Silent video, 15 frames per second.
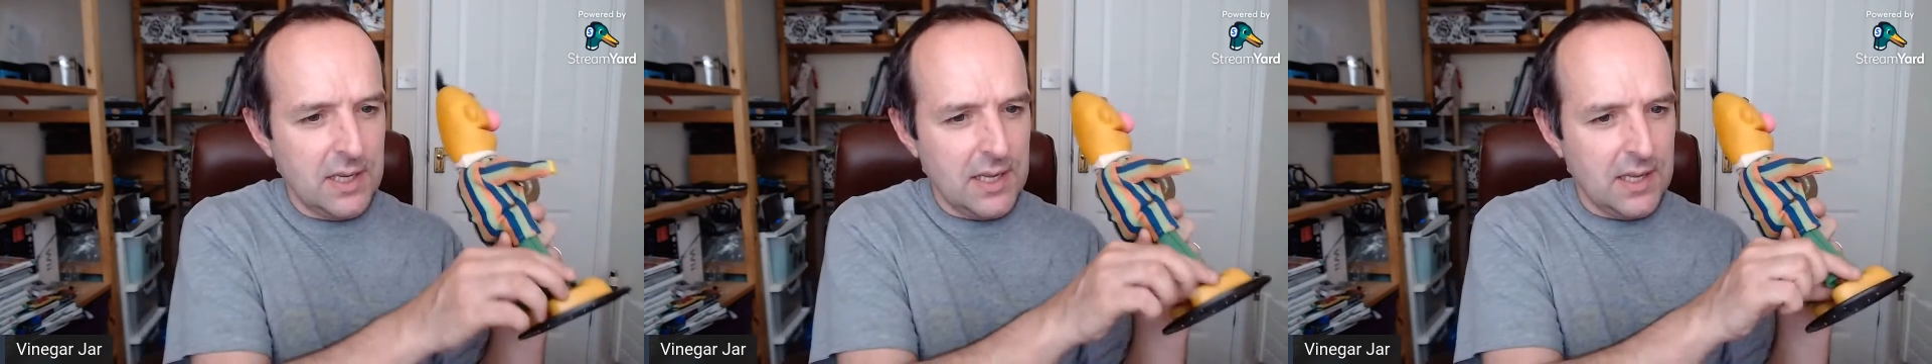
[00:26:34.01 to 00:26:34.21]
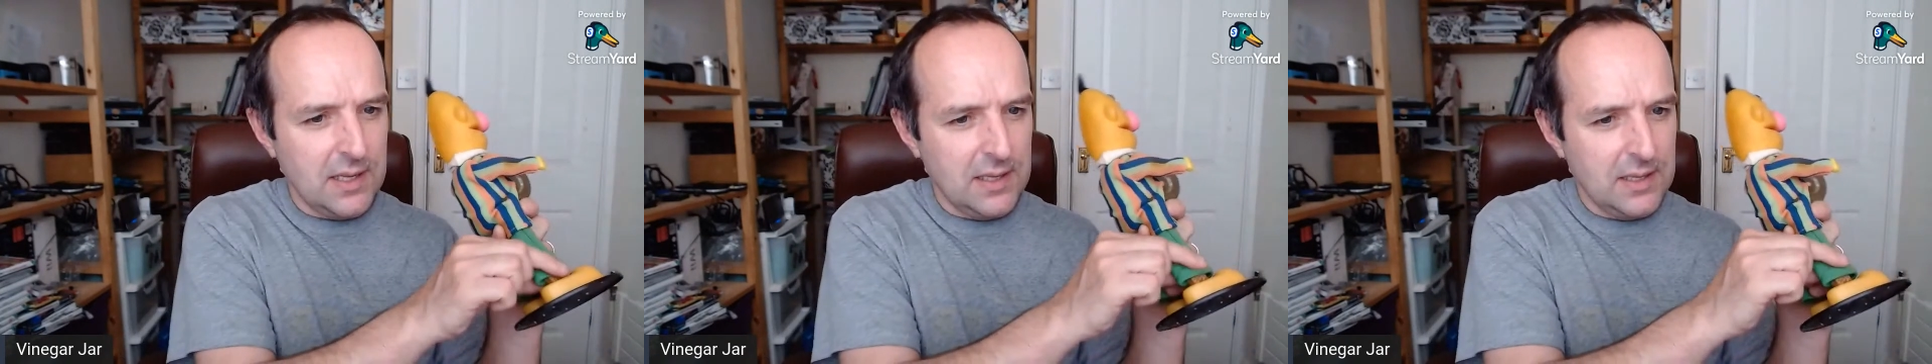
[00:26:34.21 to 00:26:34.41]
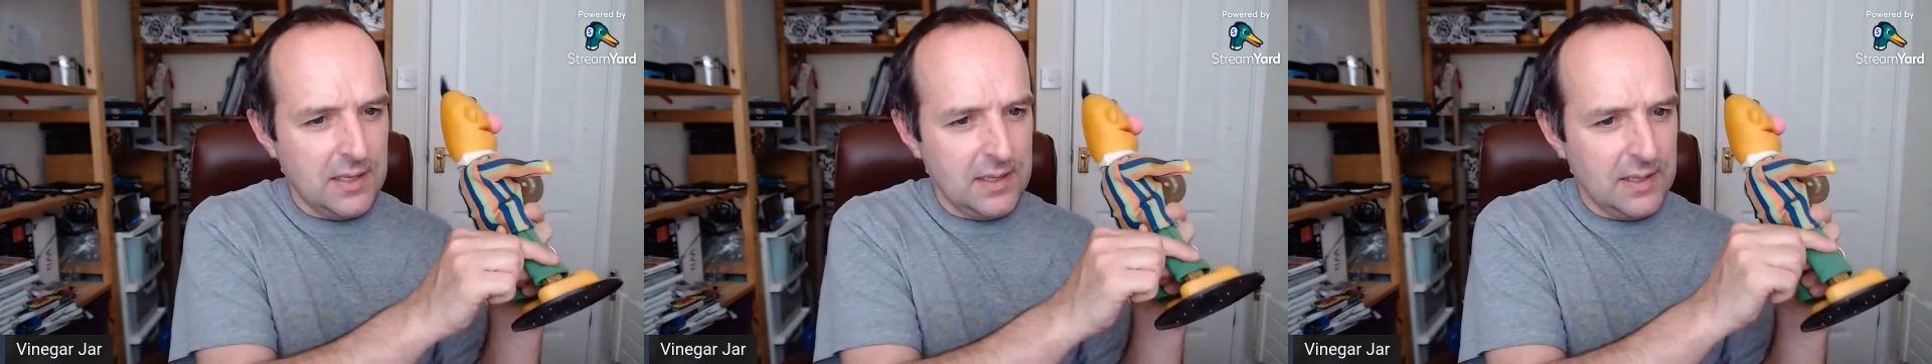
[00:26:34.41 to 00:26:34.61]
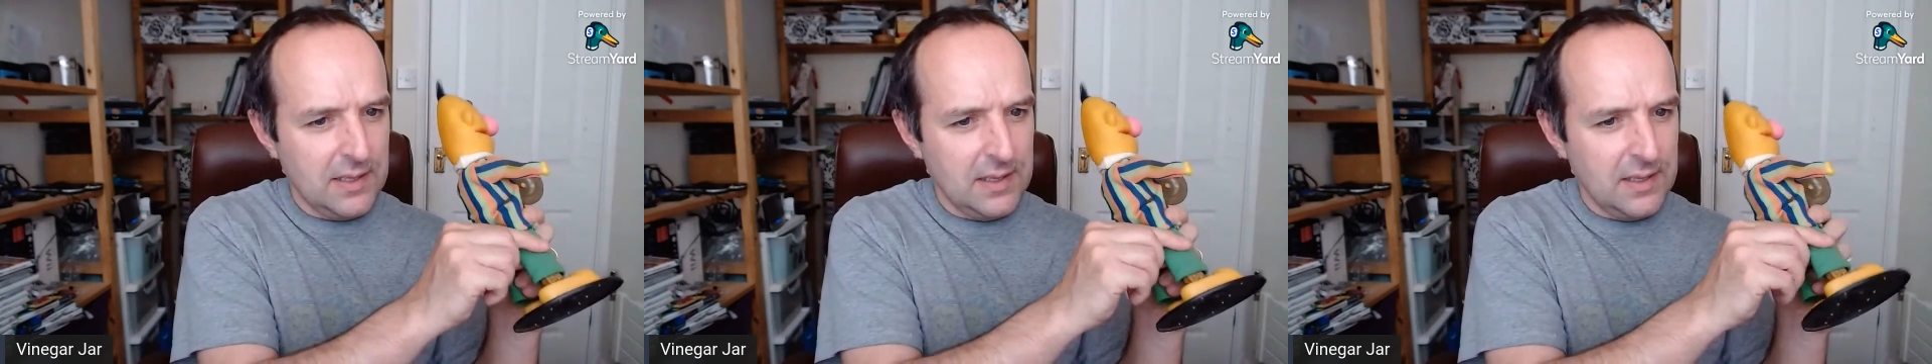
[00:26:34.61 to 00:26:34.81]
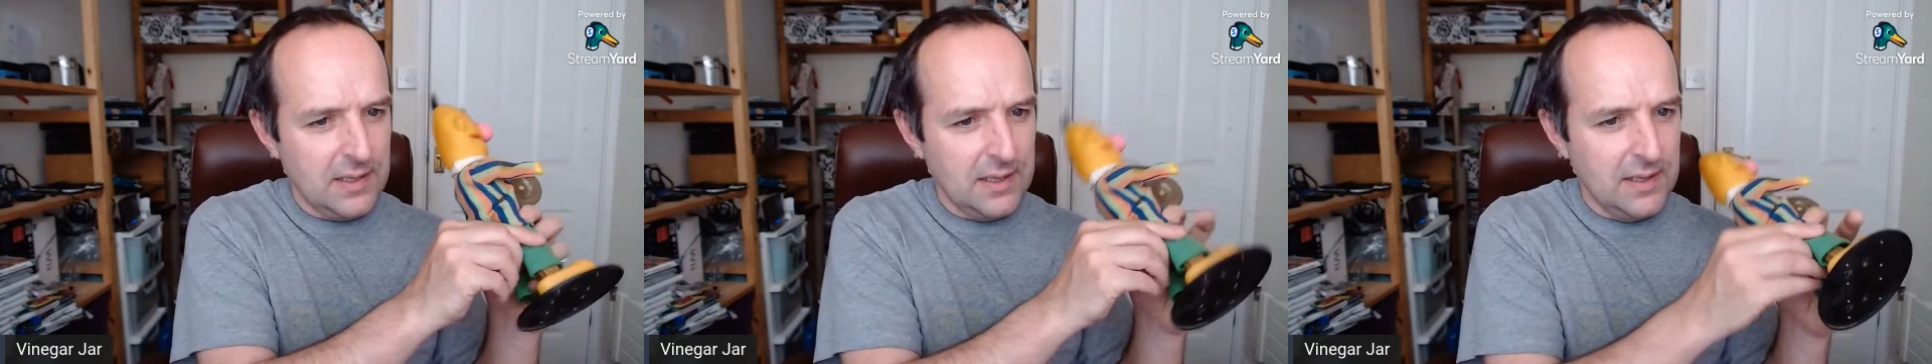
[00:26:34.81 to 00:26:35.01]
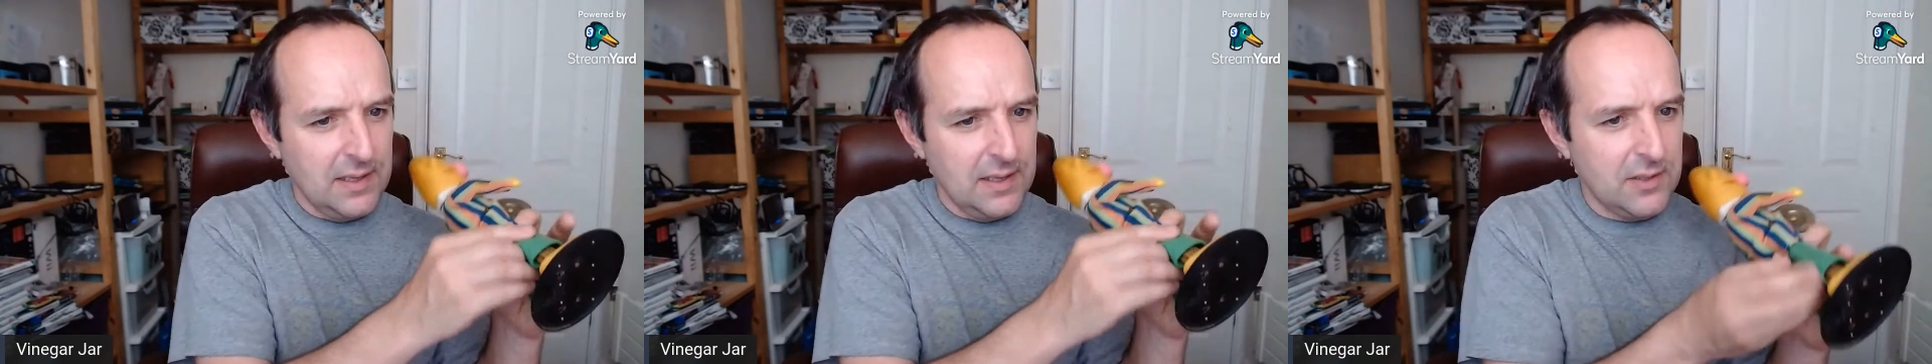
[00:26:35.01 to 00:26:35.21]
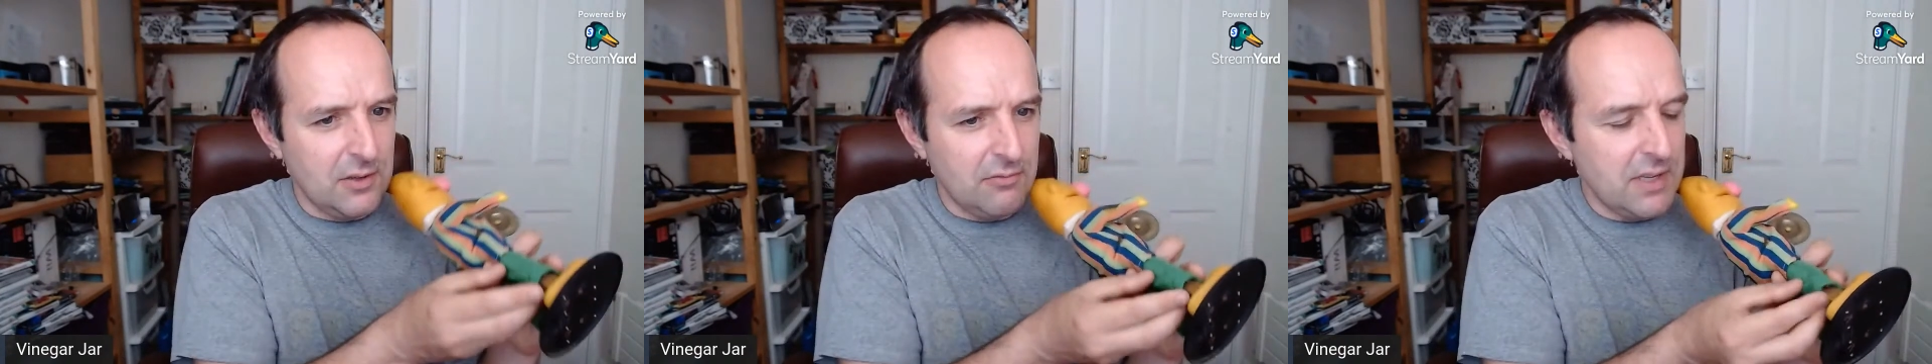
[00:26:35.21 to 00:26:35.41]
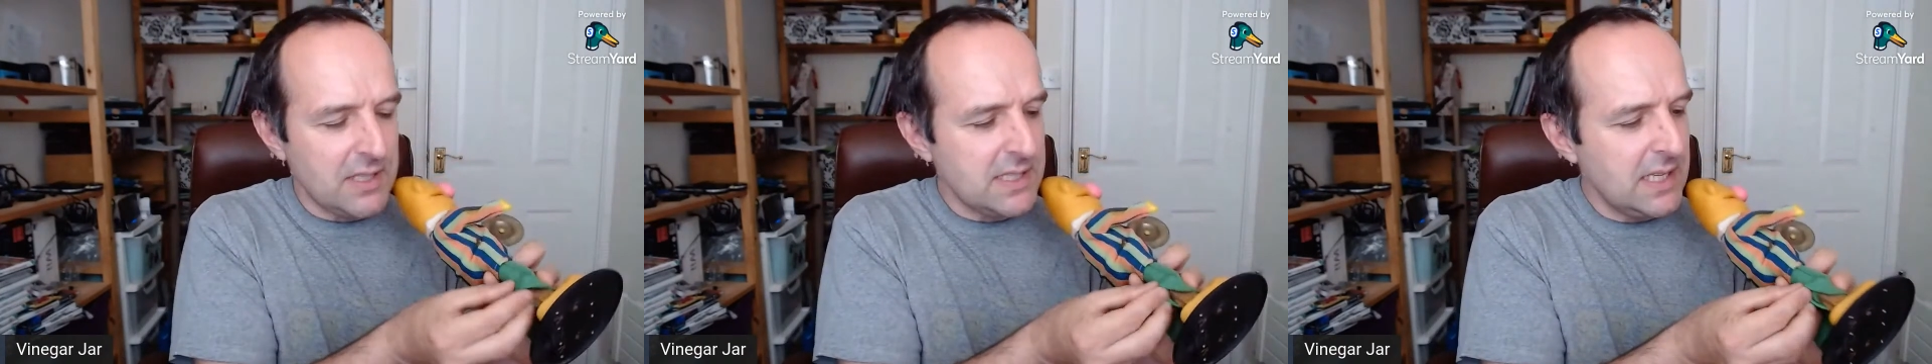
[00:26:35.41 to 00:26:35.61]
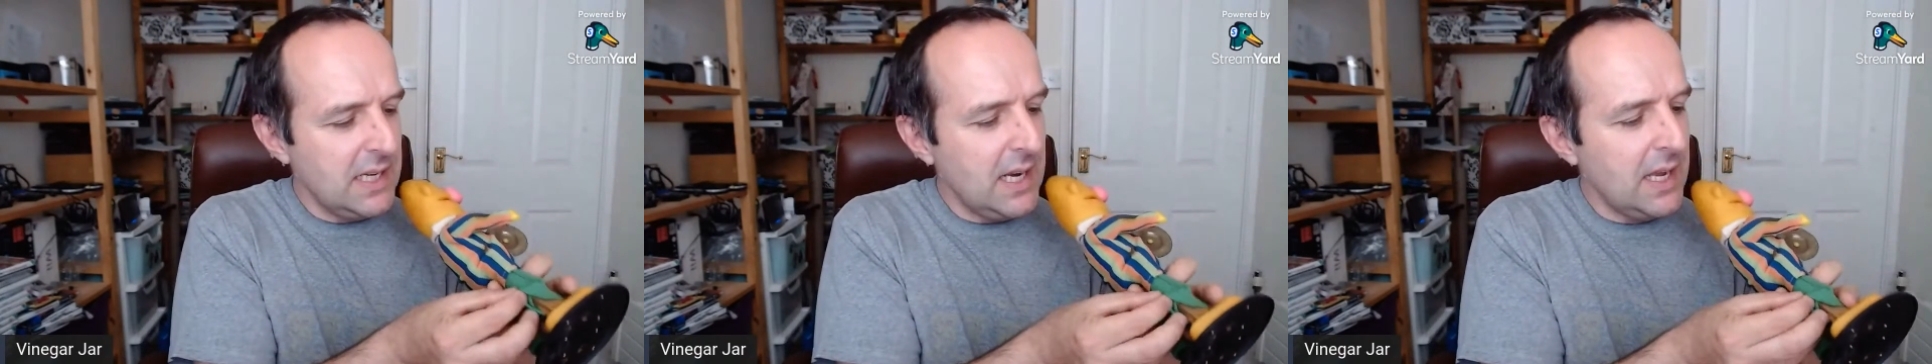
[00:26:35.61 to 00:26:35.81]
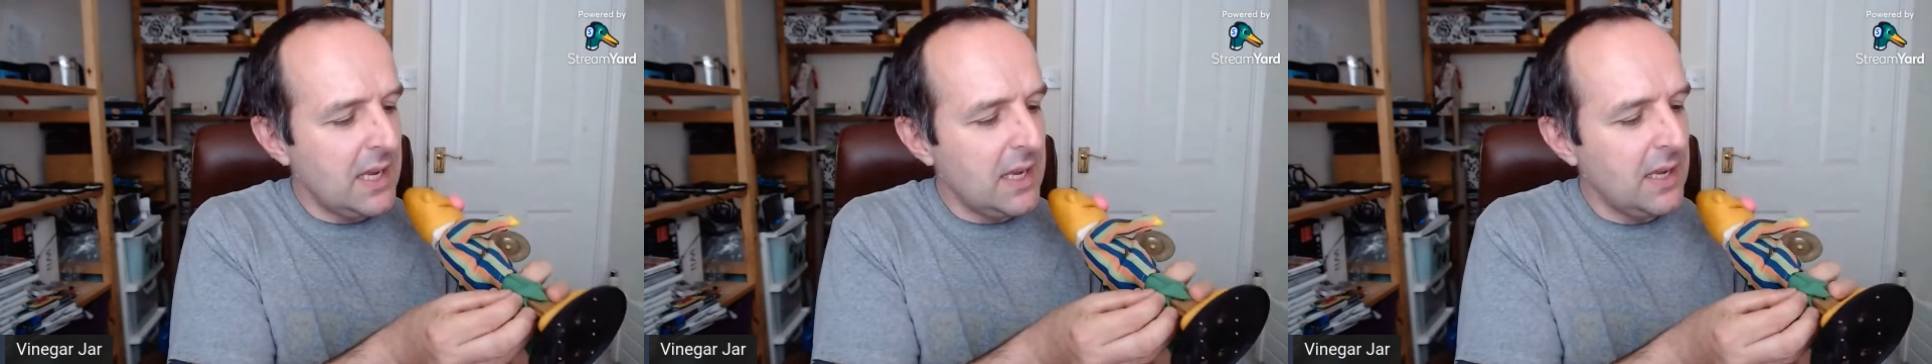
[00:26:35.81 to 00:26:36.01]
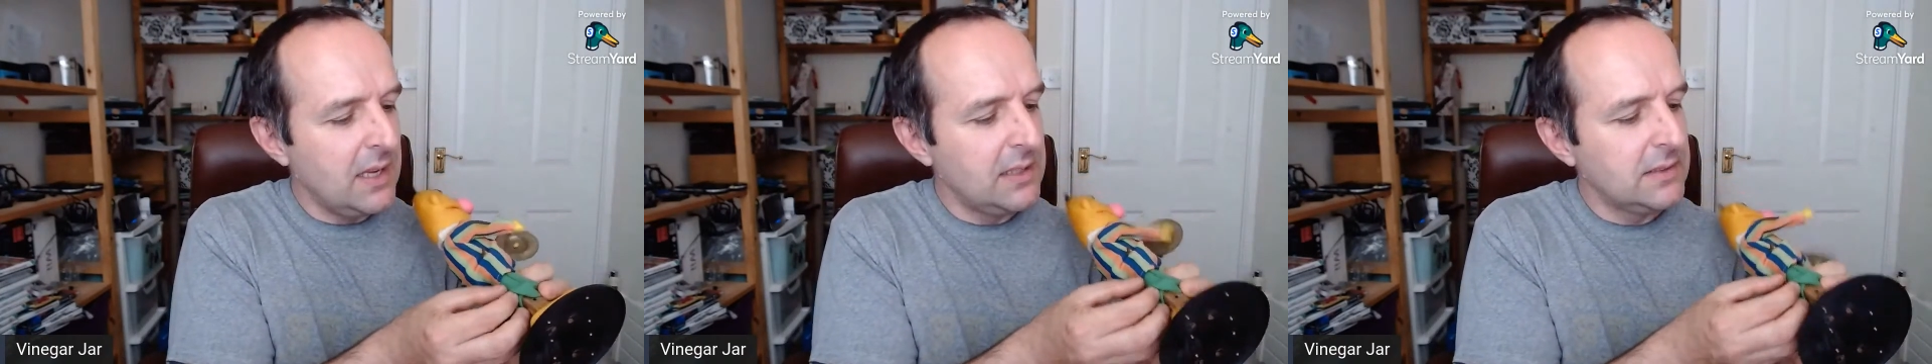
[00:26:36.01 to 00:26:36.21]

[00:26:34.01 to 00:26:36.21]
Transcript: that. Got a rusty leg.